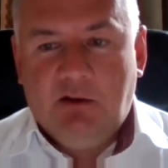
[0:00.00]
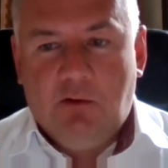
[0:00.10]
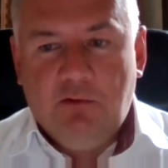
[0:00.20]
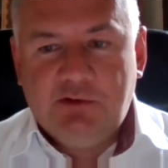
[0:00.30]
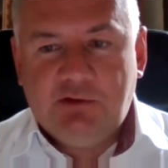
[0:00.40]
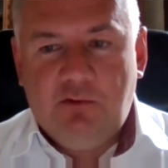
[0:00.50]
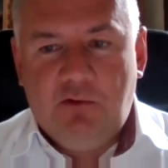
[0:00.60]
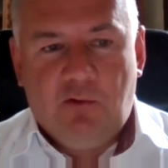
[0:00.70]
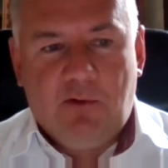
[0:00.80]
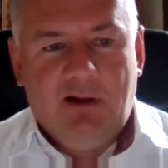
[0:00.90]
And
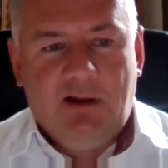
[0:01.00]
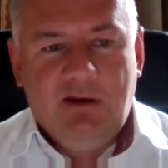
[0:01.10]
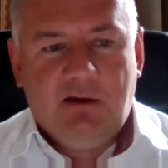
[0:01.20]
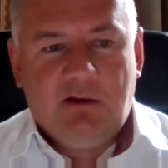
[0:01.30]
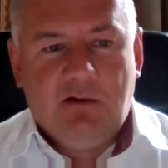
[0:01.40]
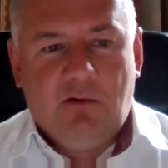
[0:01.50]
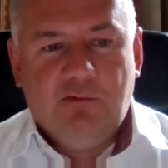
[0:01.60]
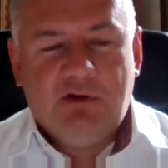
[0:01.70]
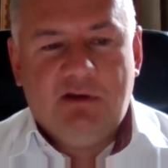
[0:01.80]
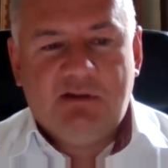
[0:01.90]
also relying
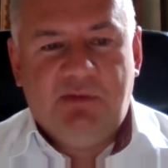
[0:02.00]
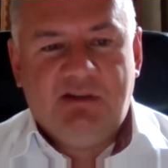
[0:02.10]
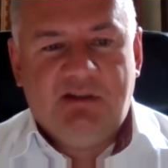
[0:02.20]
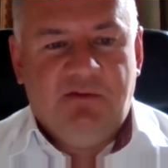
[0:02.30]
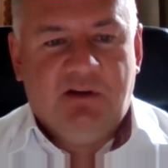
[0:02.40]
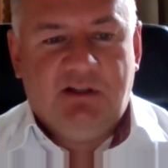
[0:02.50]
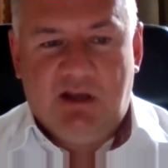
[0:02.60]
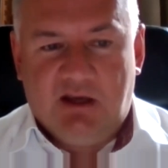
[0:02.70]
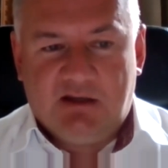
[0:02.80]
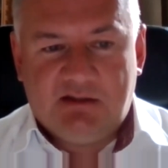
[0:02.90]
on specific
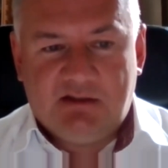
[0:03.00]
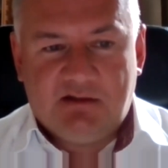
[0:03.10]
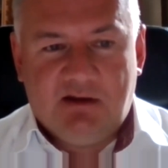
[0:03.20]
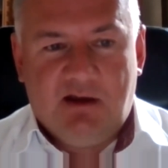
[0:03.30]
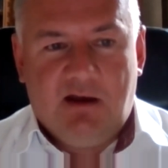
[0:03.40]
texts.